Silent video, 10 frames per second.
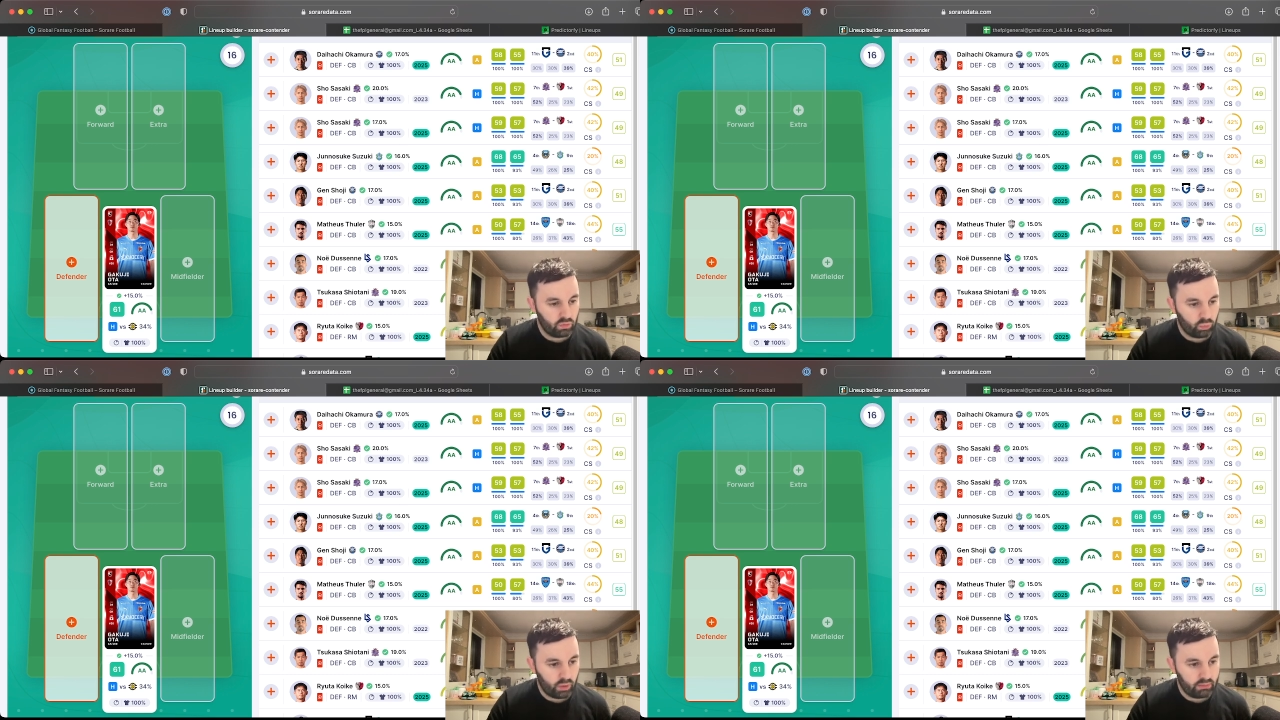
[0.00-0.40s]

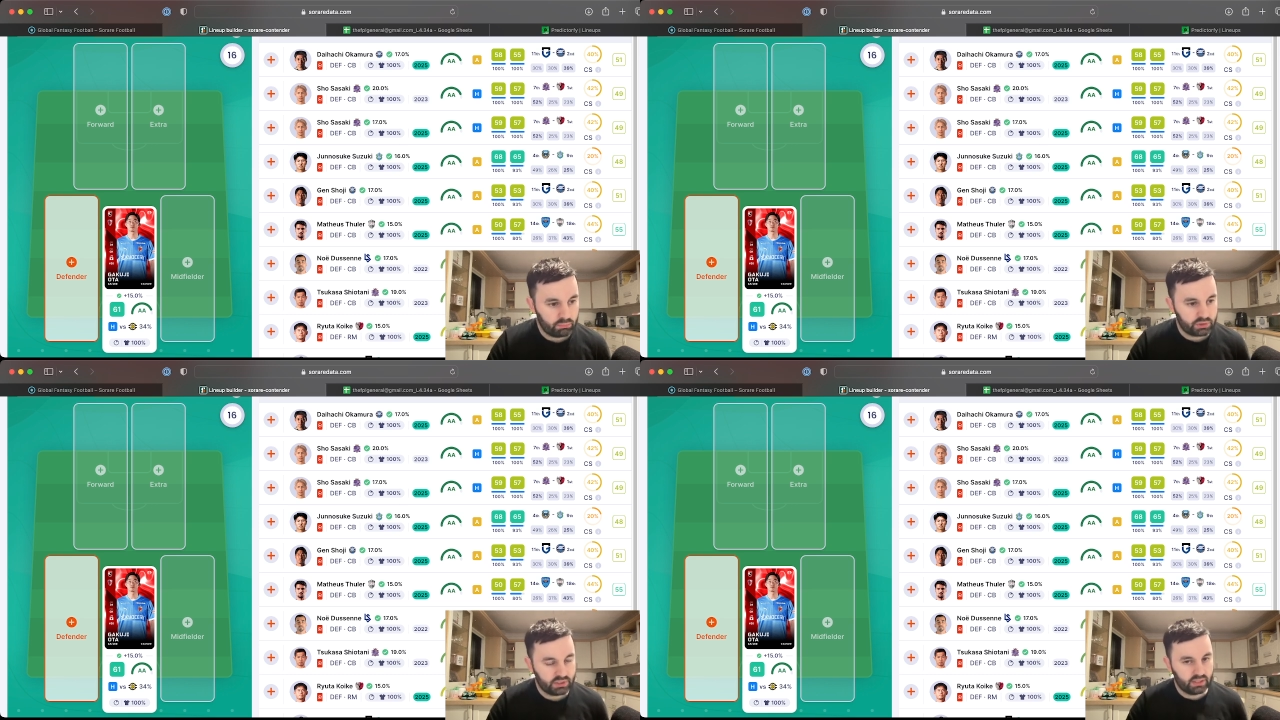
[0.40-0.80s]
win
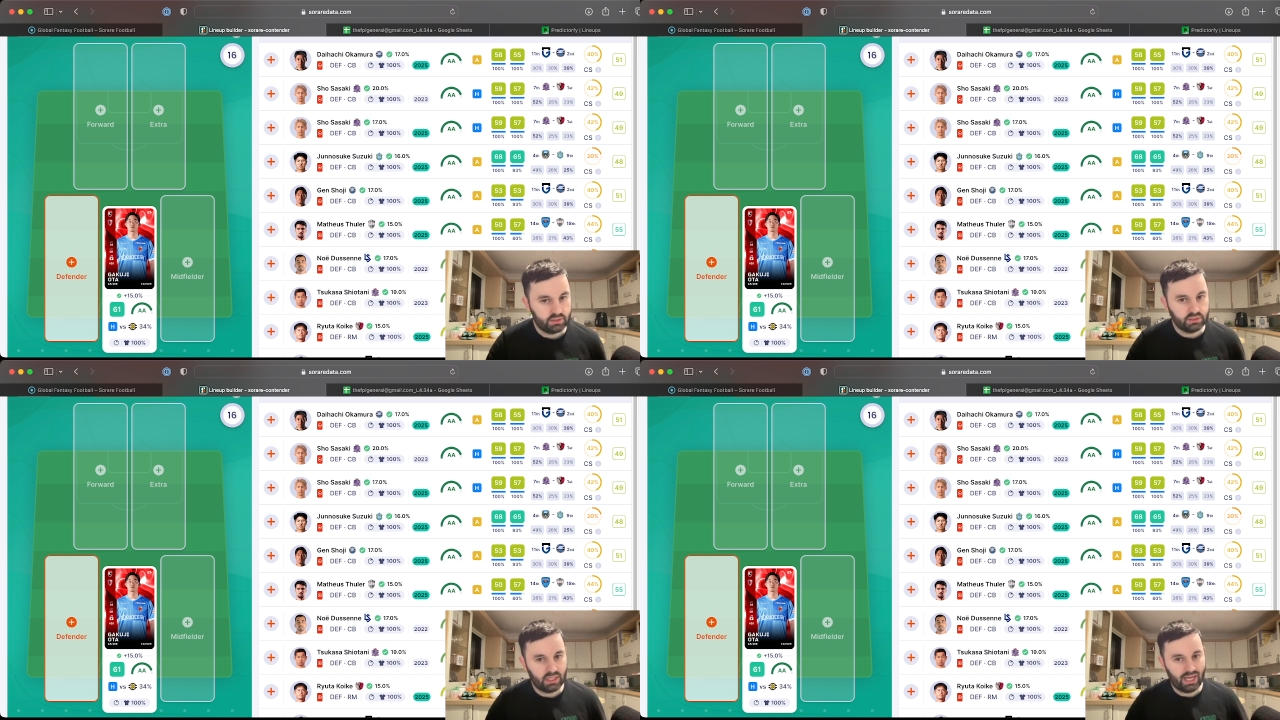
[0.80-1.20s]

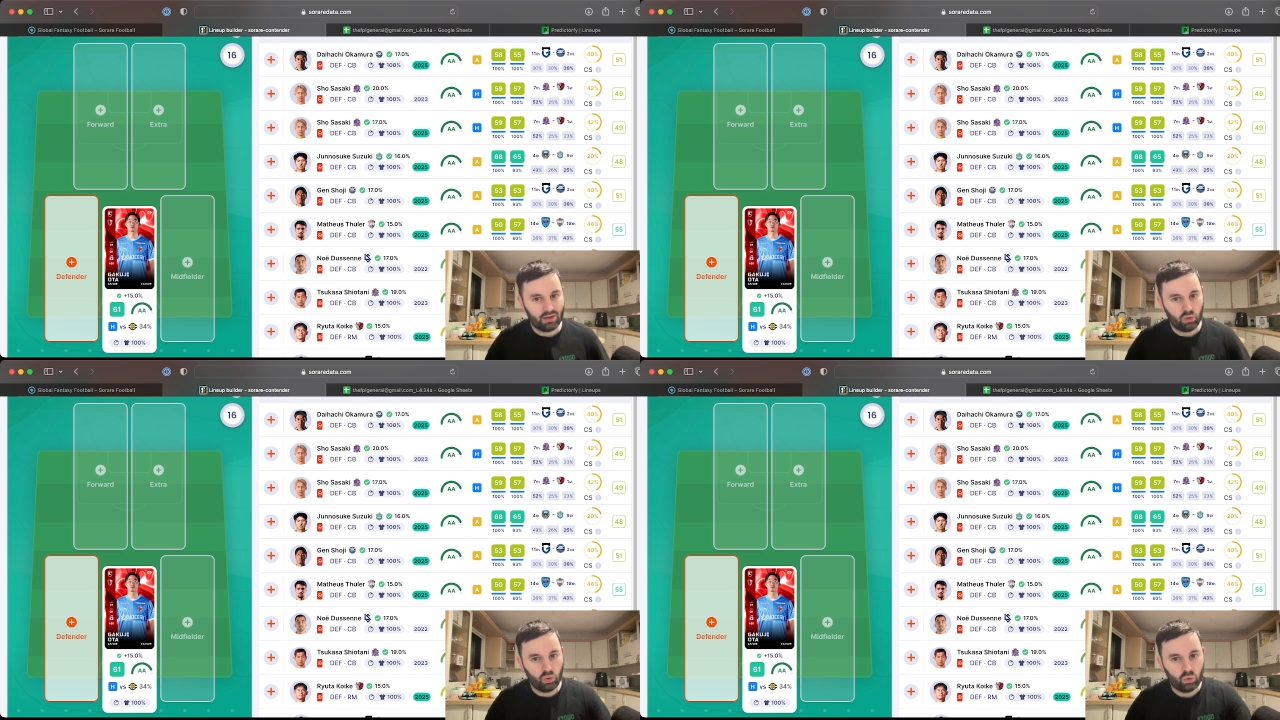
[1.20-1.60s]
percentage at
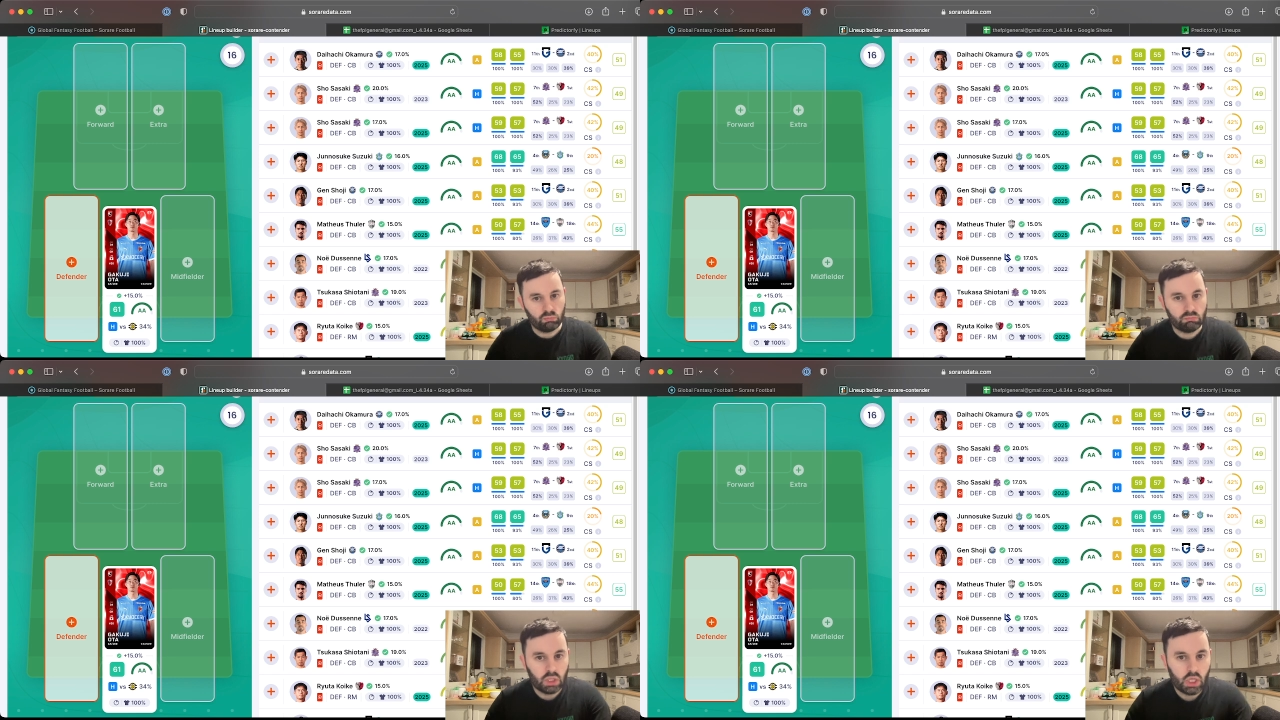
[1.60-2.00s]
home,